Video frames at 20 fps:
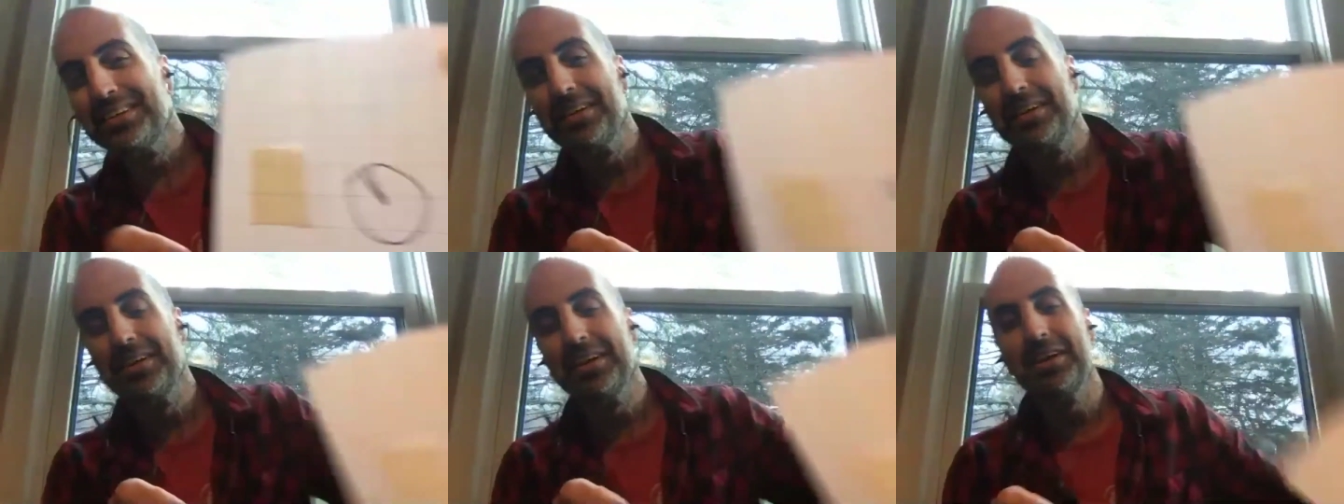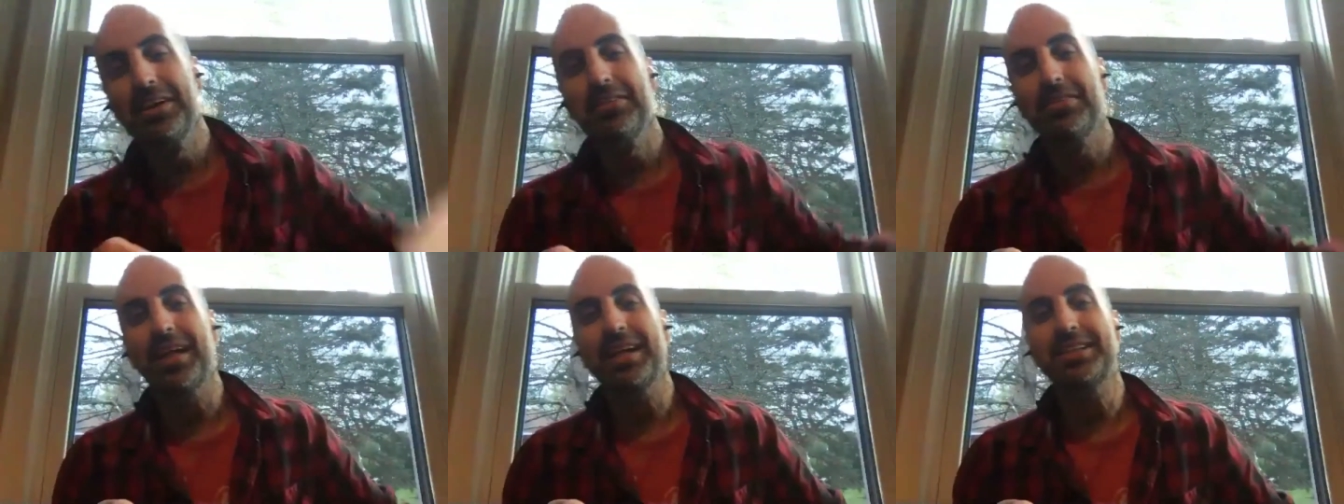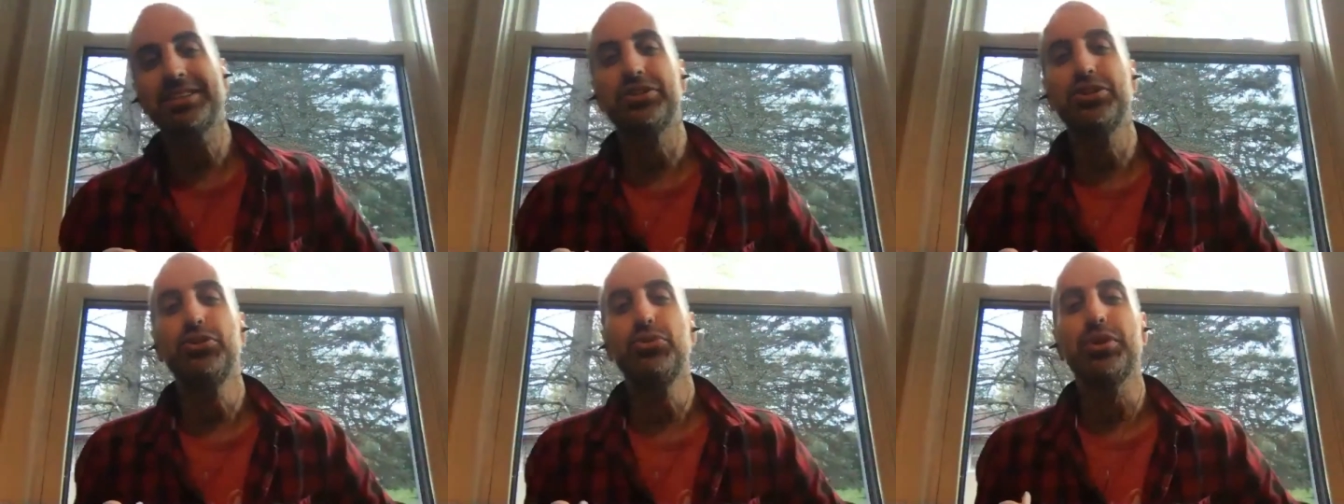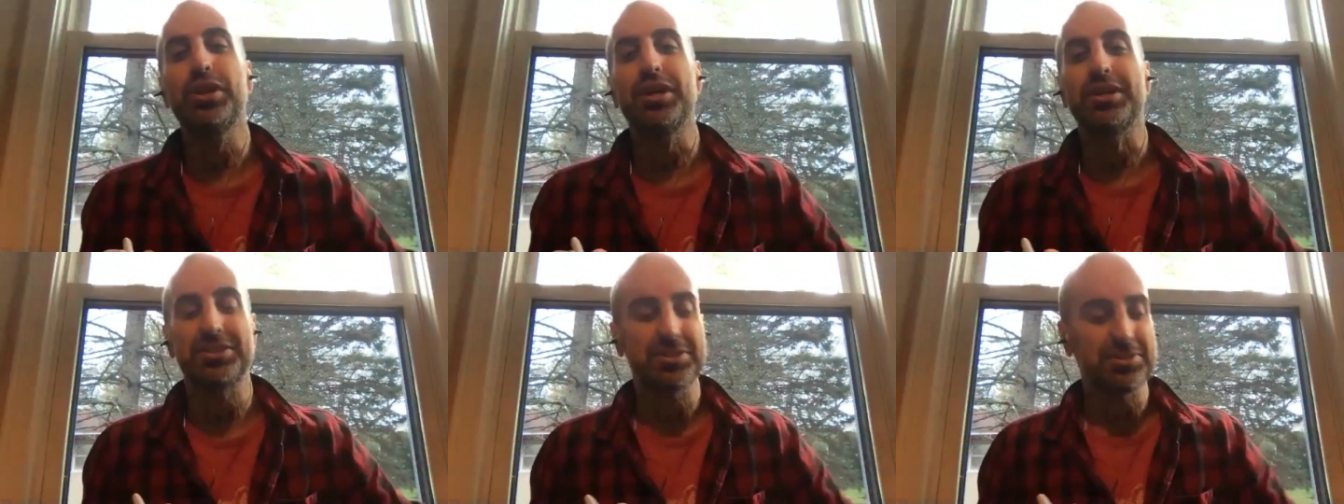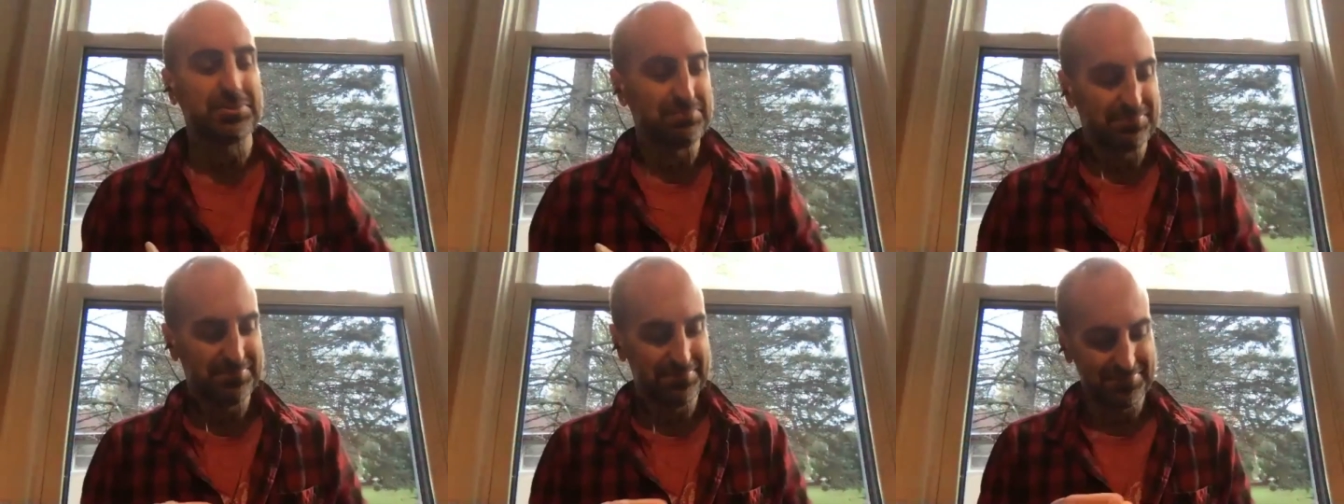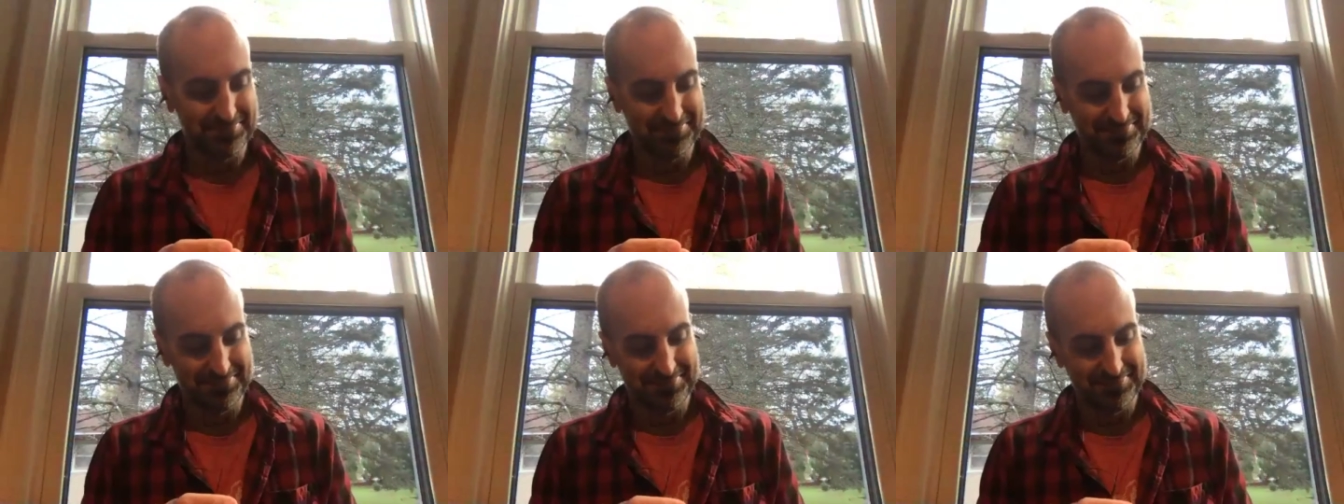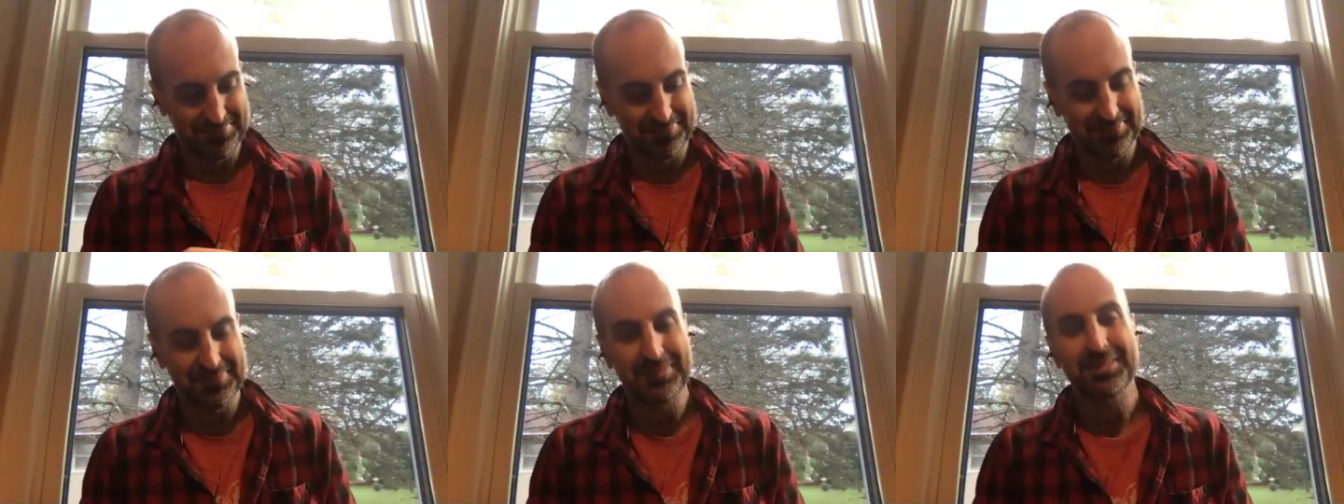that's newness.
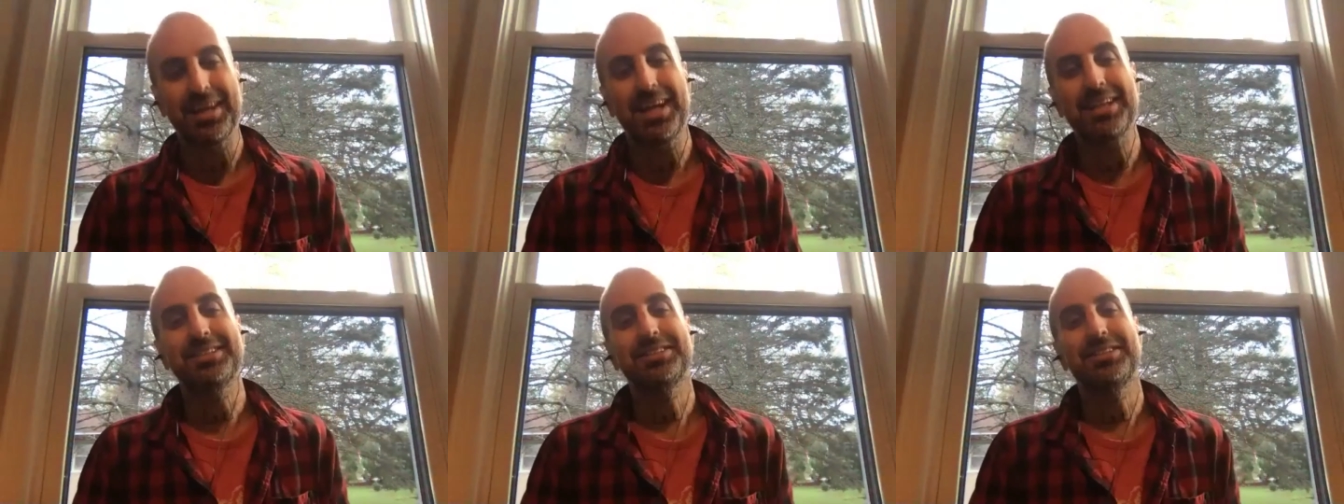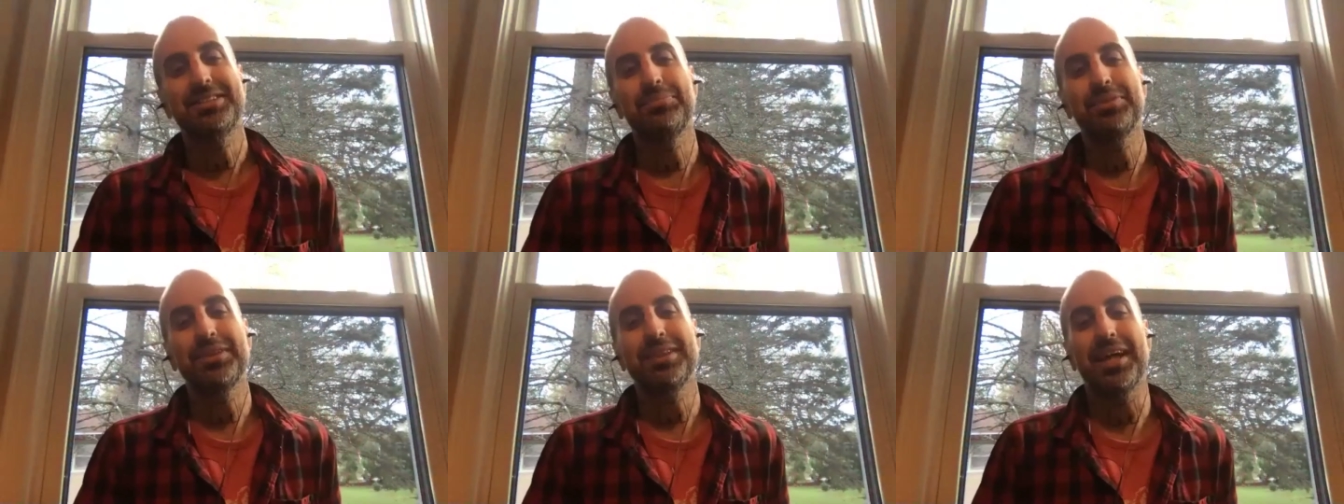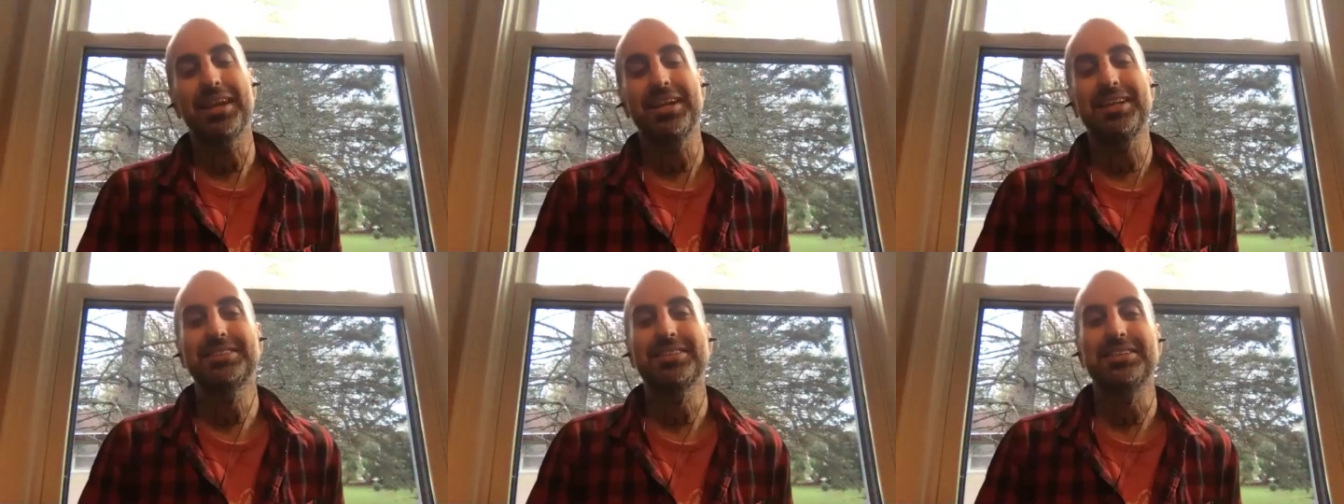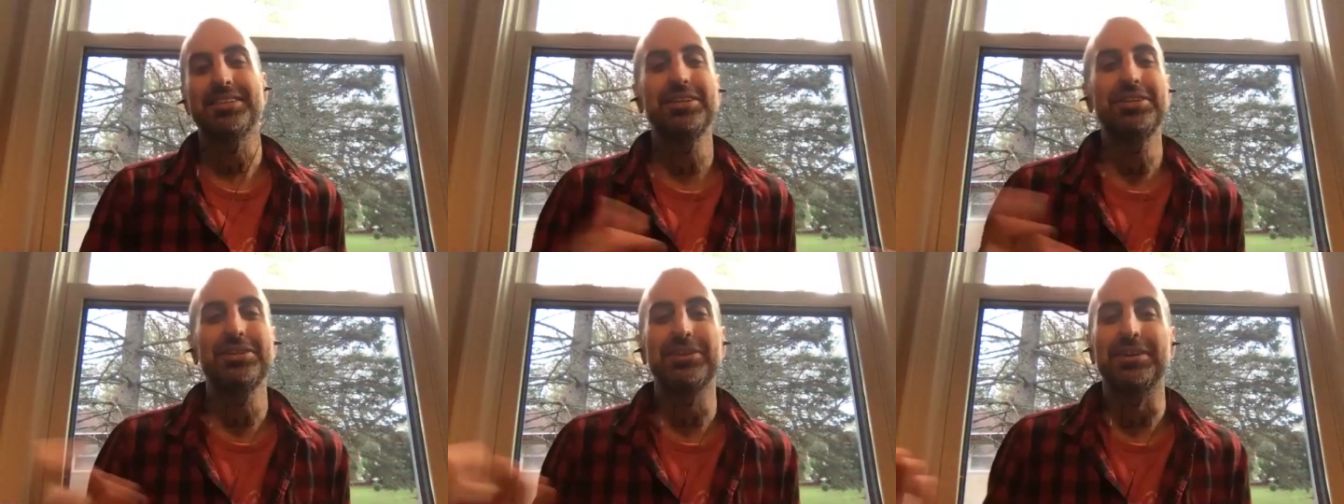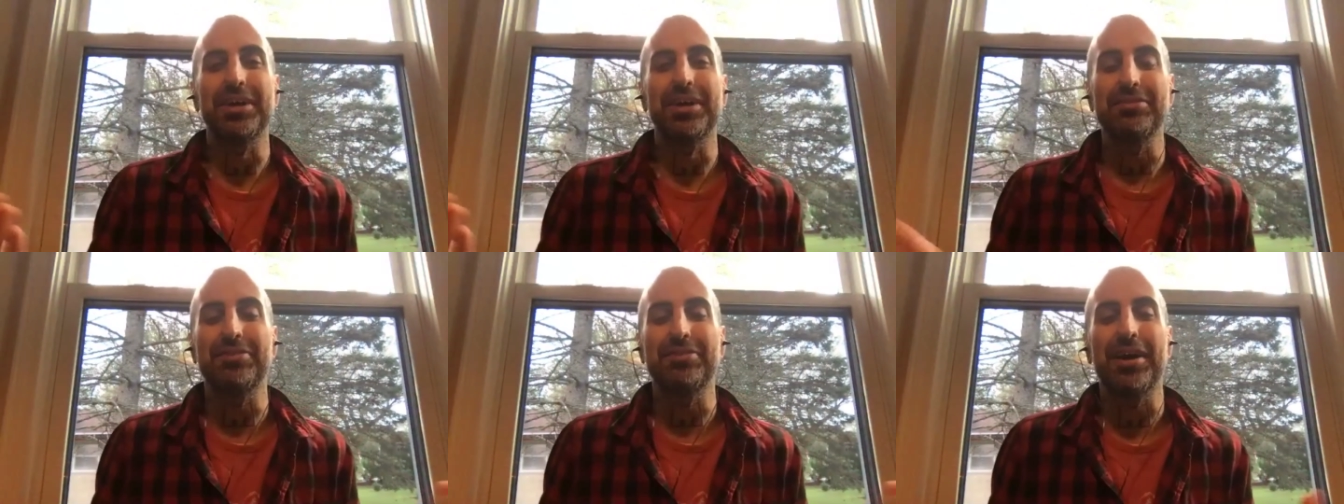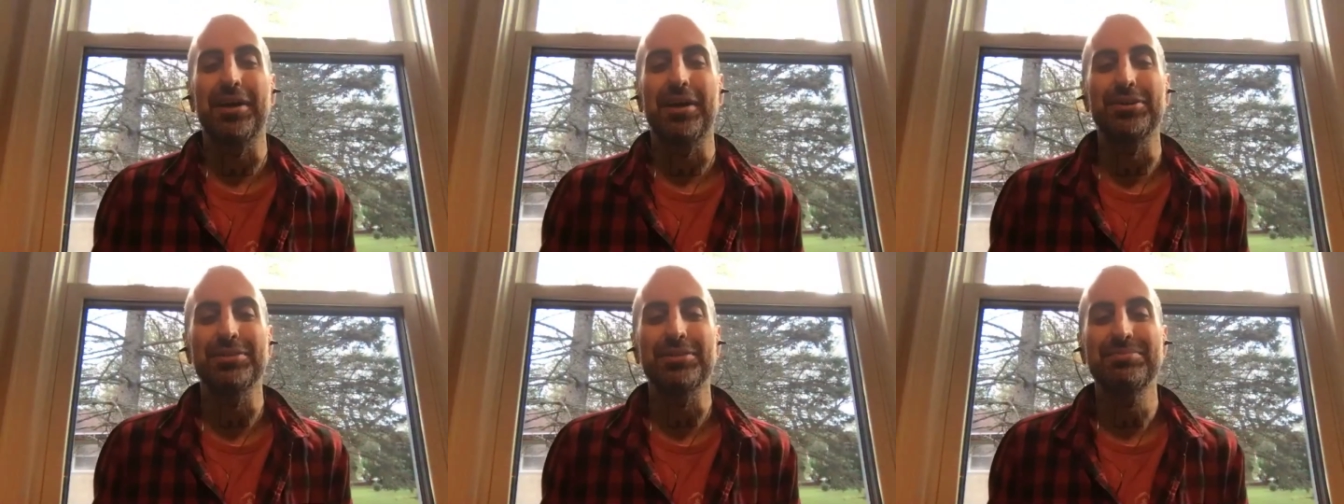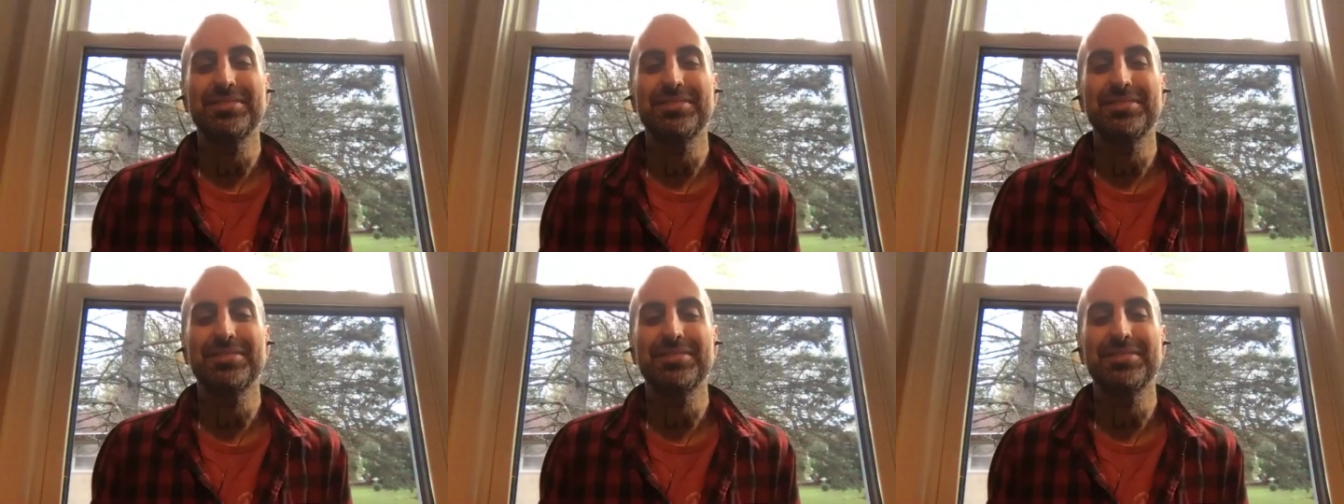That's something that isn't in your life habit.